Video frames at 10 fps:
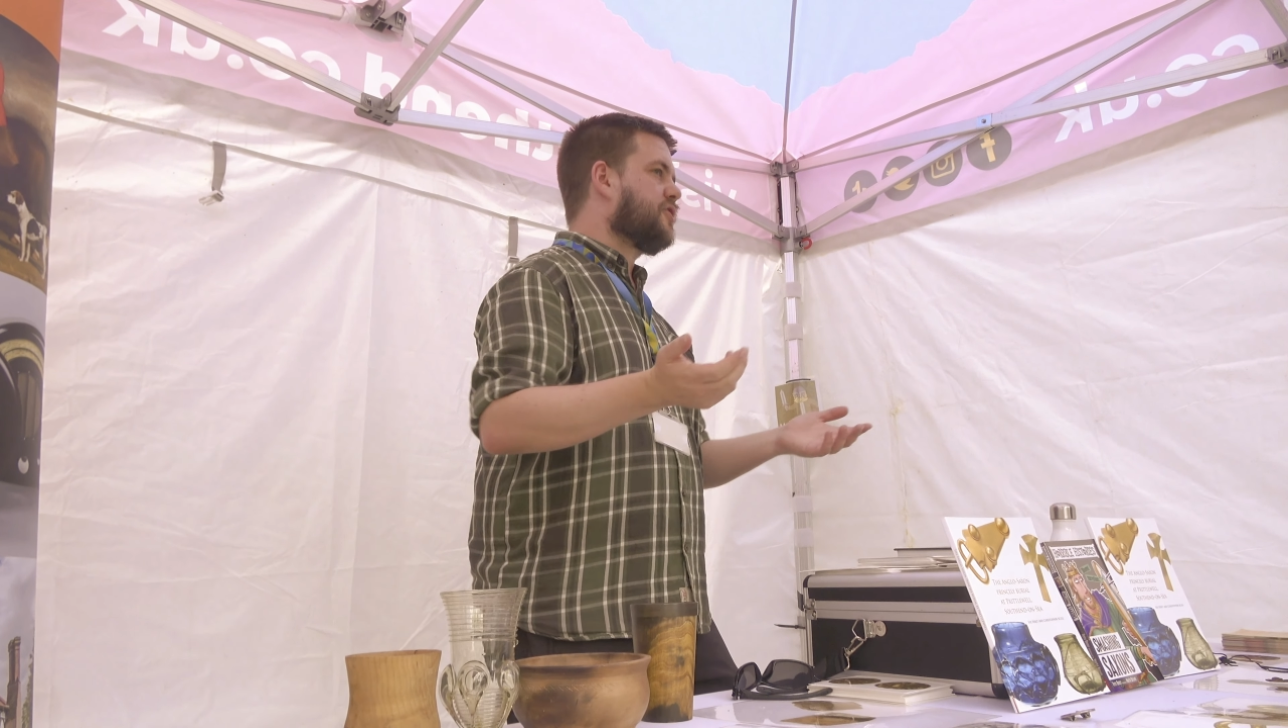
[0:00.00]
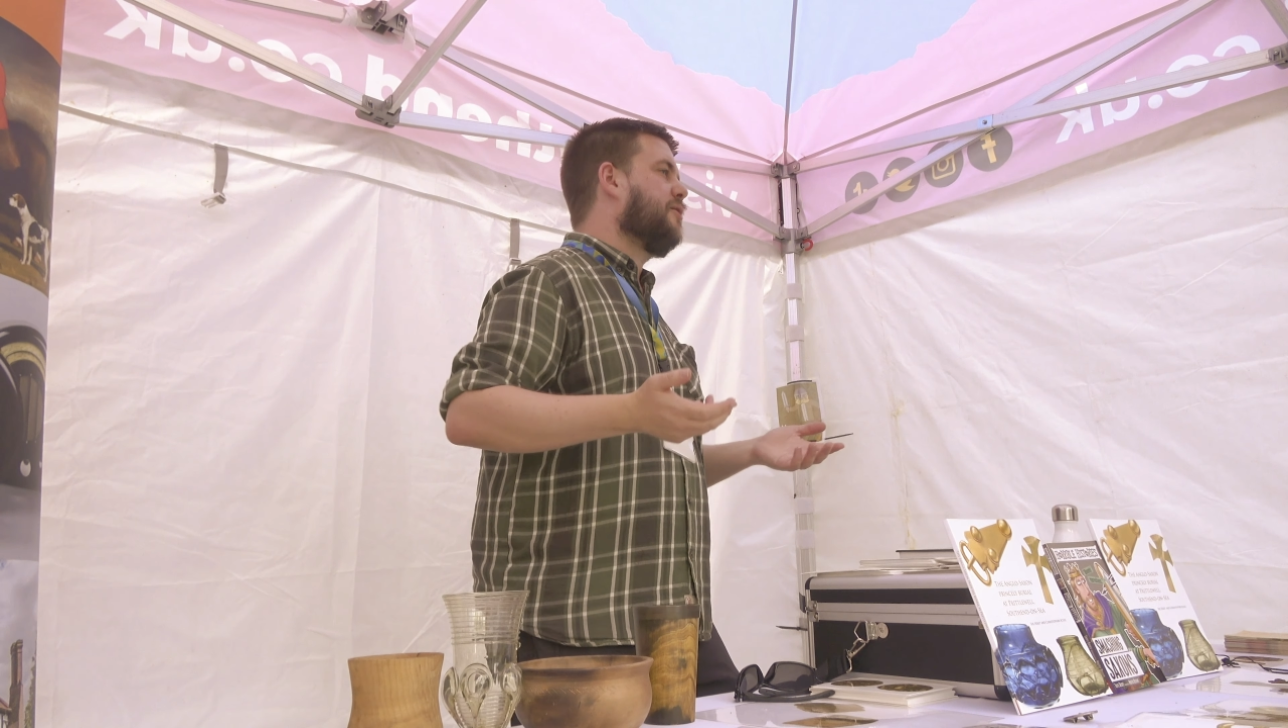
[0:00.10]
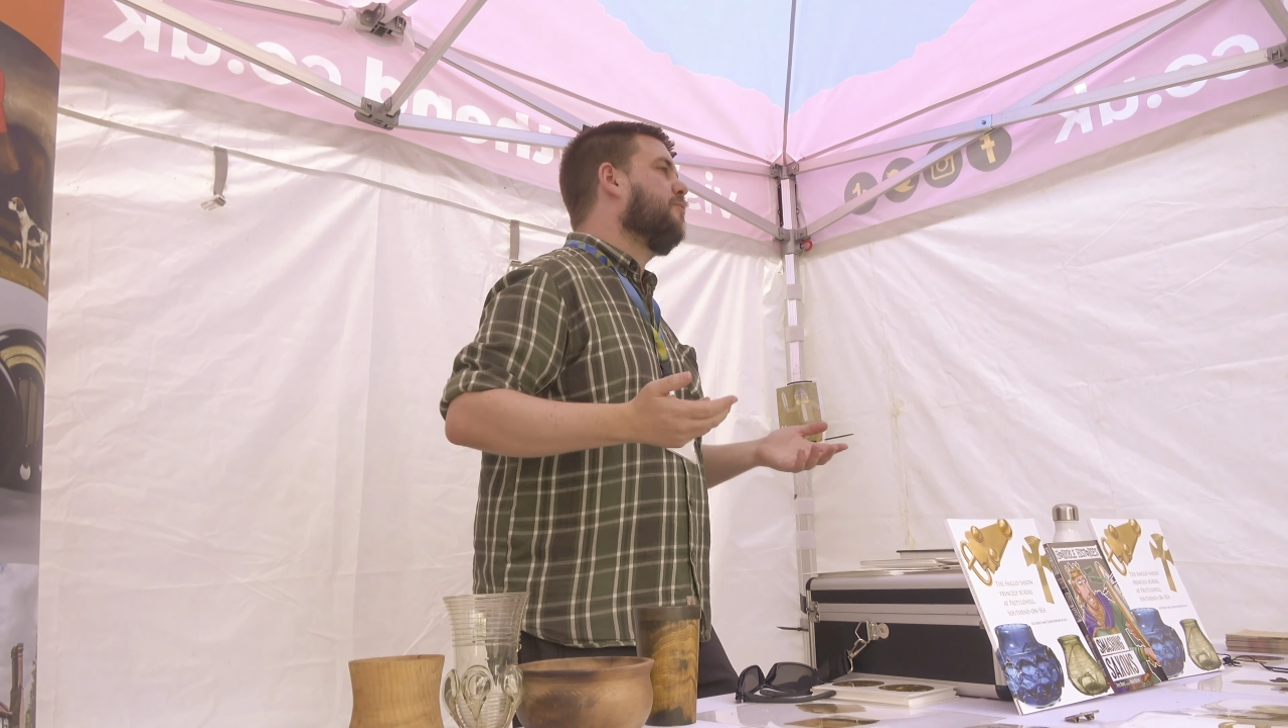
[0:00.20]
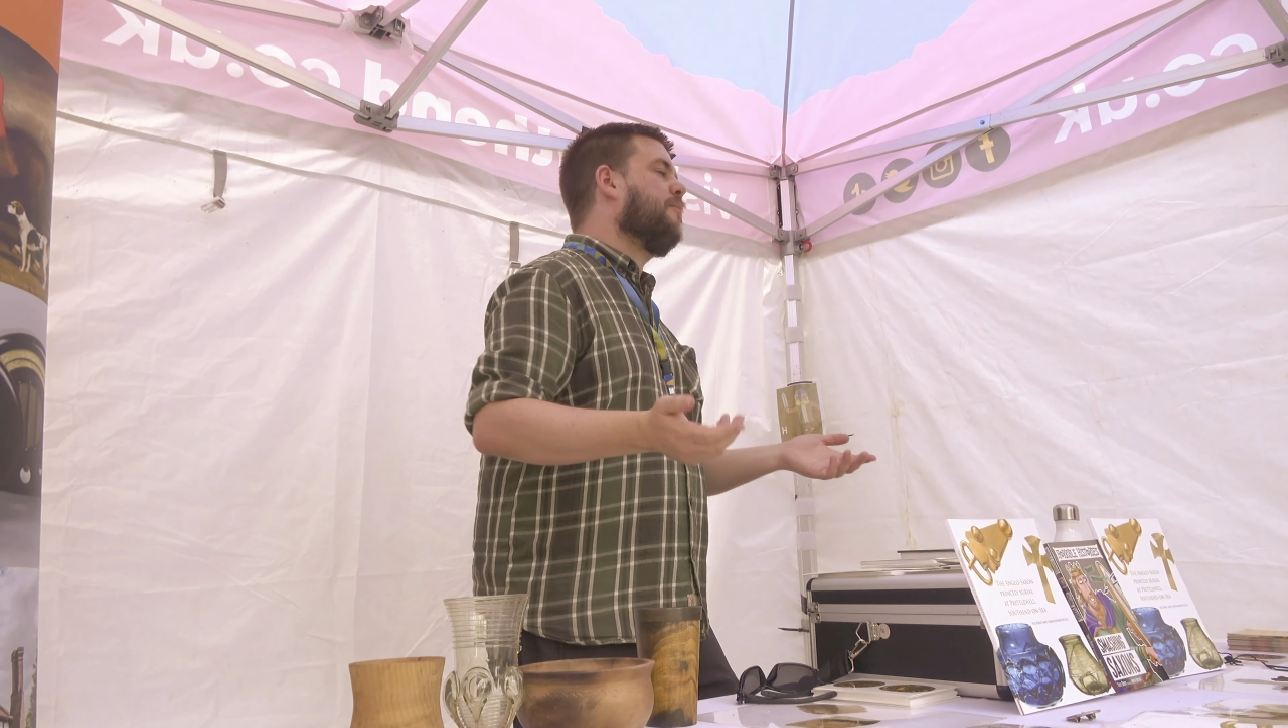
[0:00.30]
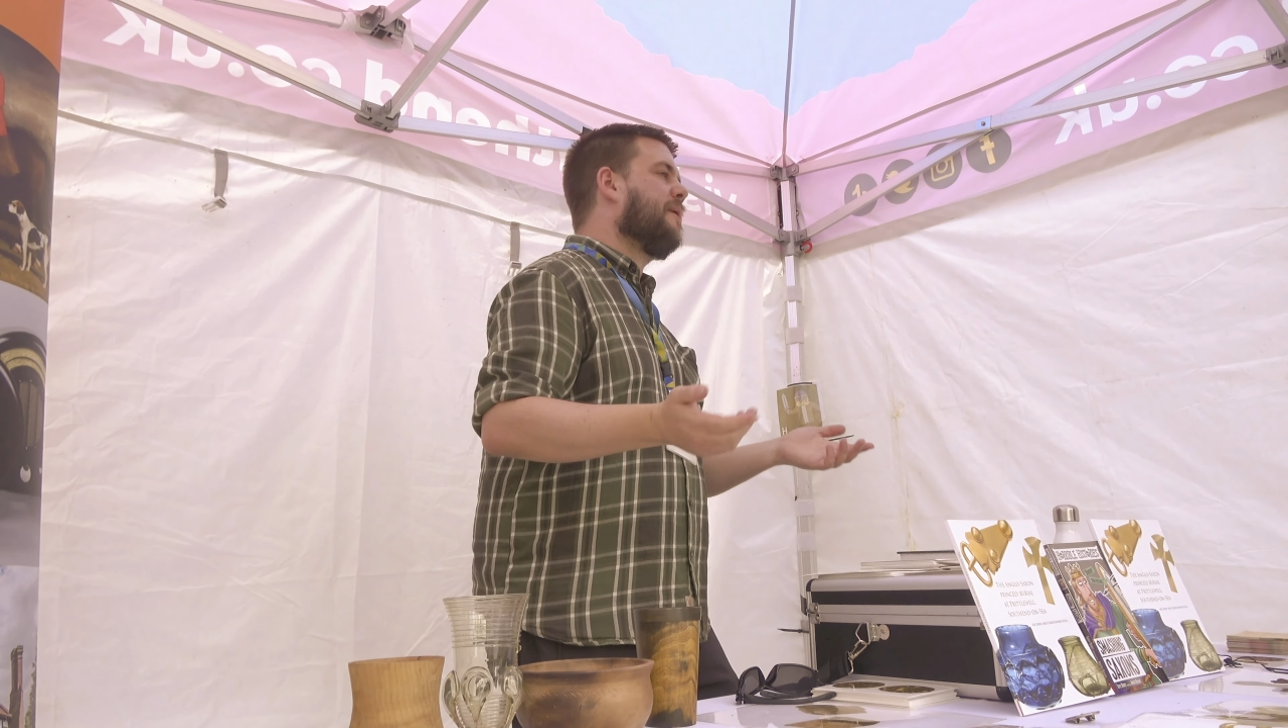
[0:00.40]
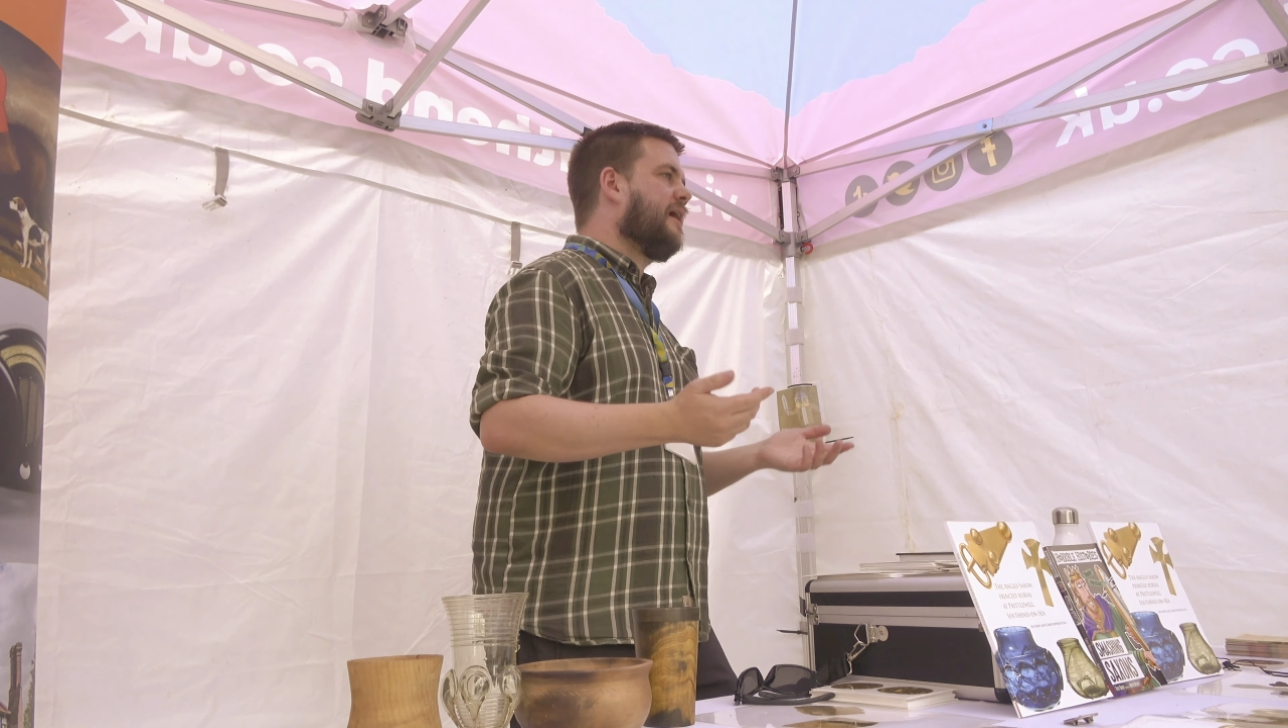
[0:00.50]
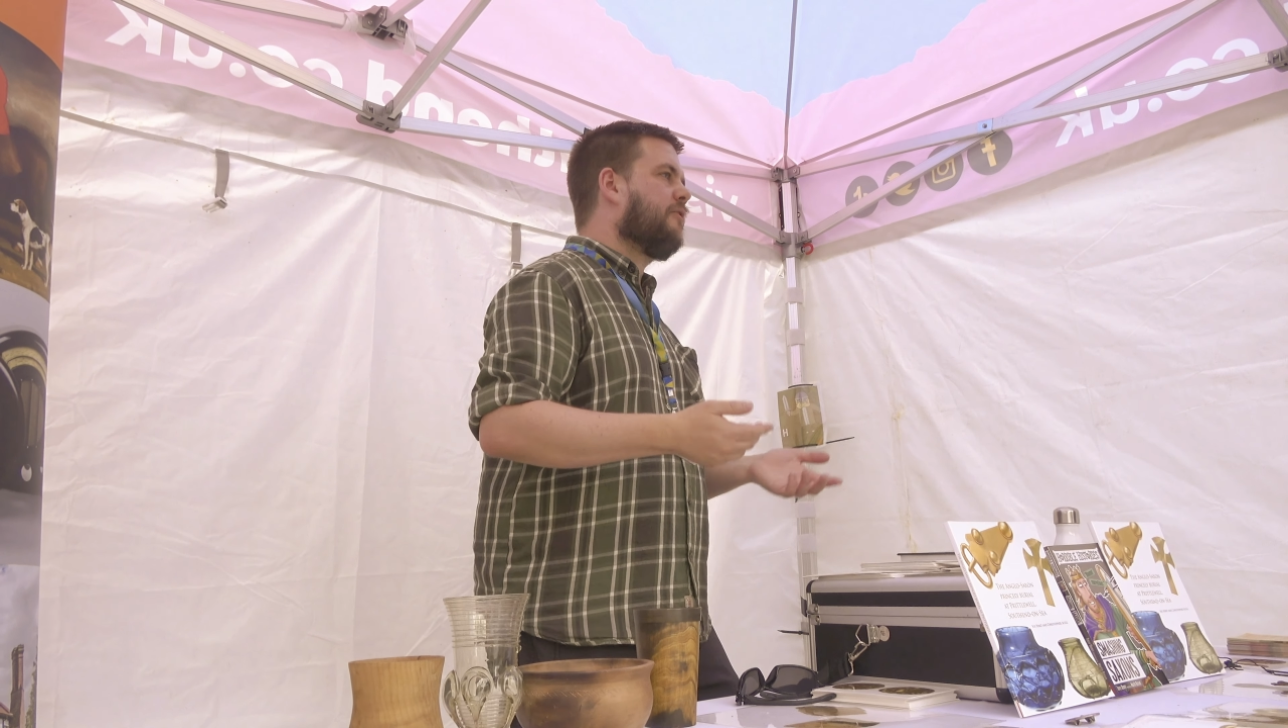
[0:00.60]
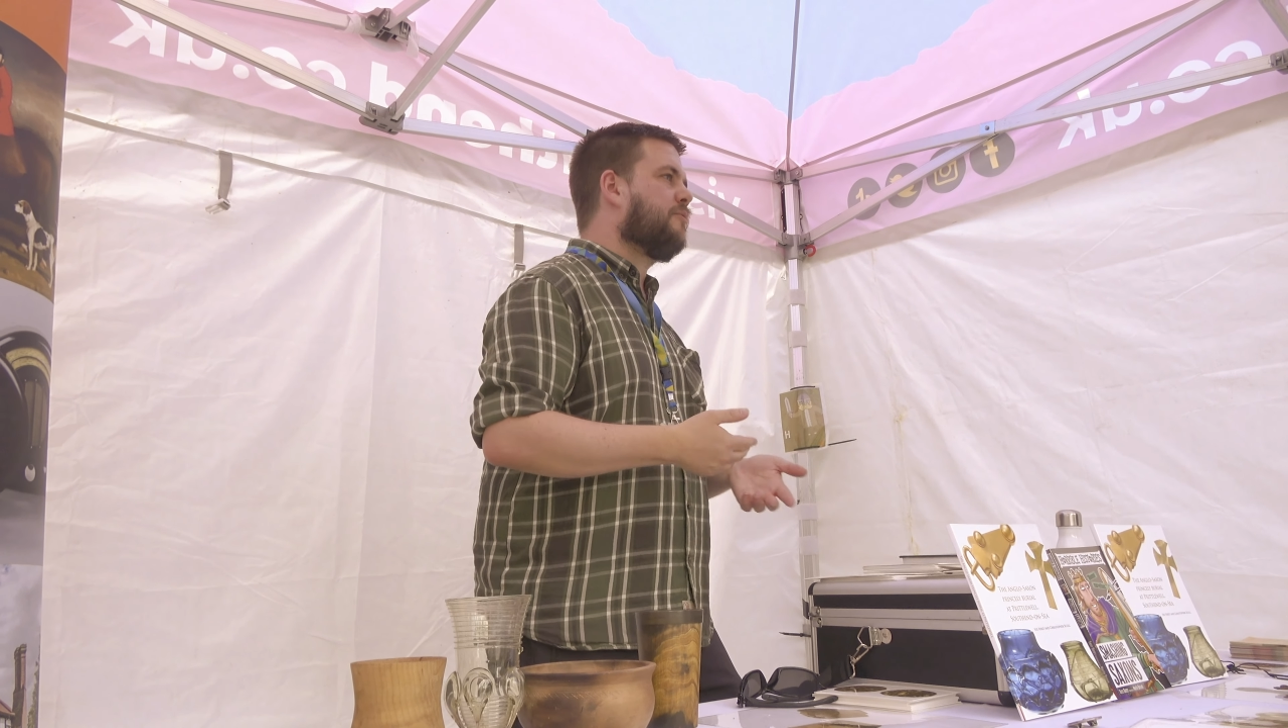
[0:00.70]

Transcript: show what power